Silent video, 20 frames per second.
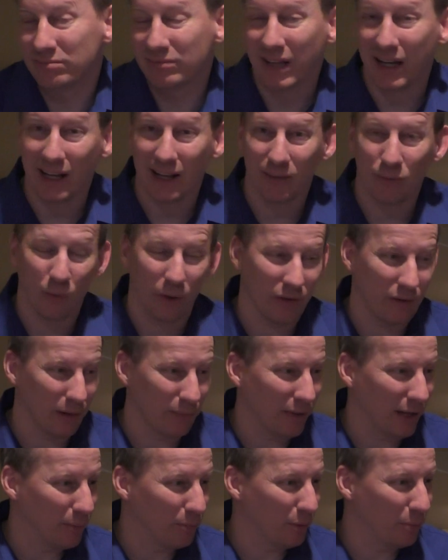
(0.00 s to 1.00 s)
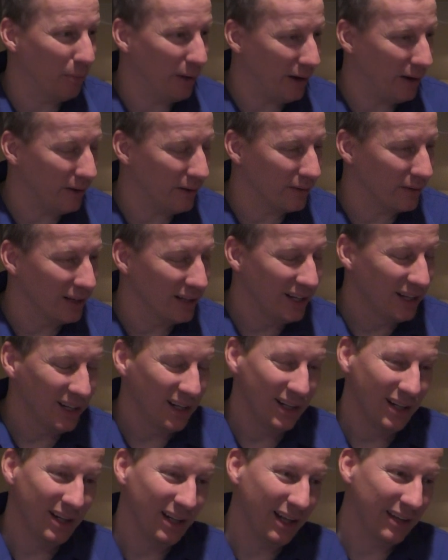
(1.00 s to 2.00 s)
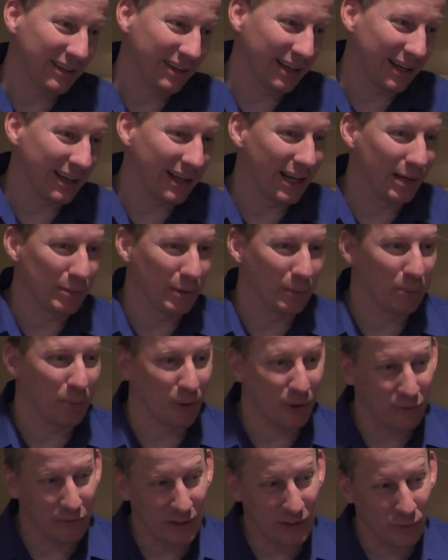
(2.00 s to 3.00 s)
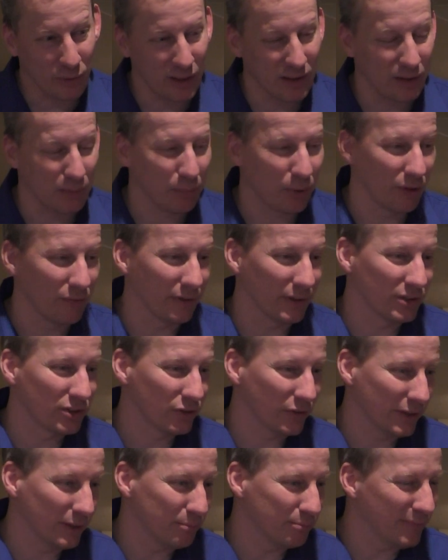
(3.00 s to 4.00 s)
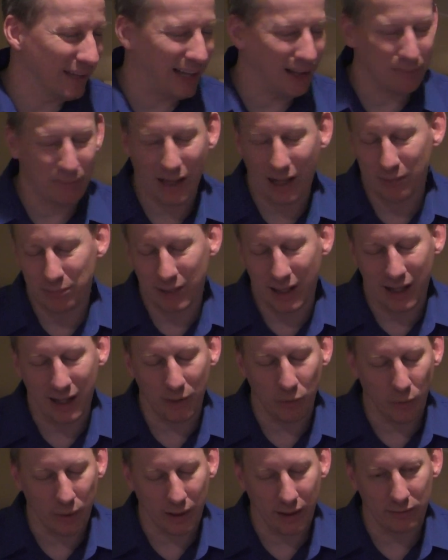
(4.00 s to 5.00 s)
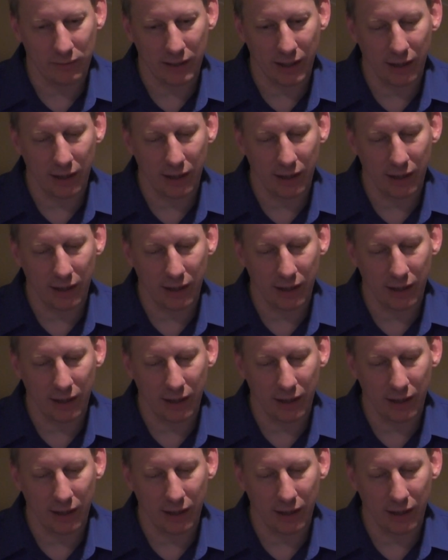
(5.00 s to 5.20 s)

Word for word: I, whether I'm not prepared, I think I got to be perfect, write the perfect script, blah, blah, blah, whatever.